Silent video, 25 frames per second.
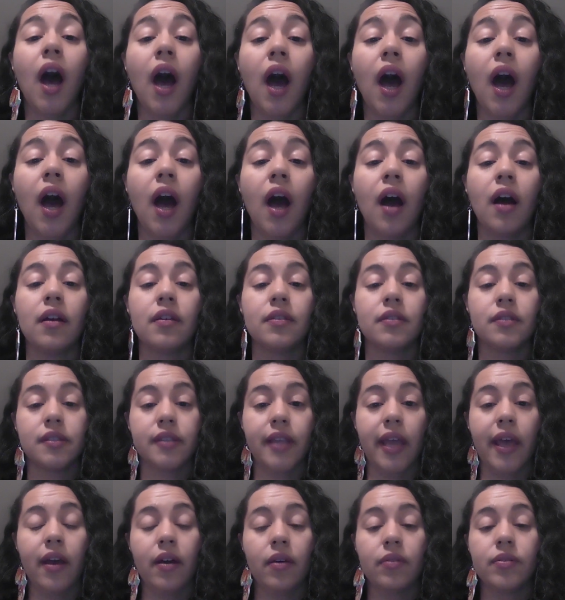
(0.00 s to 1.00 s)
ah
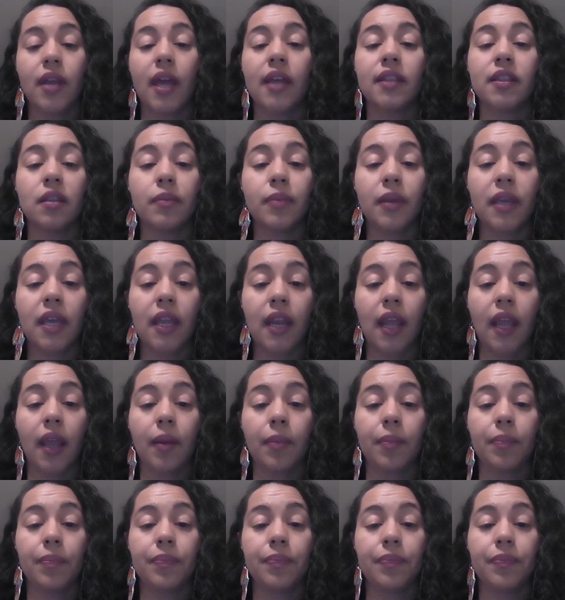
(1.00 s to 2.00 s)
sound at the beginning.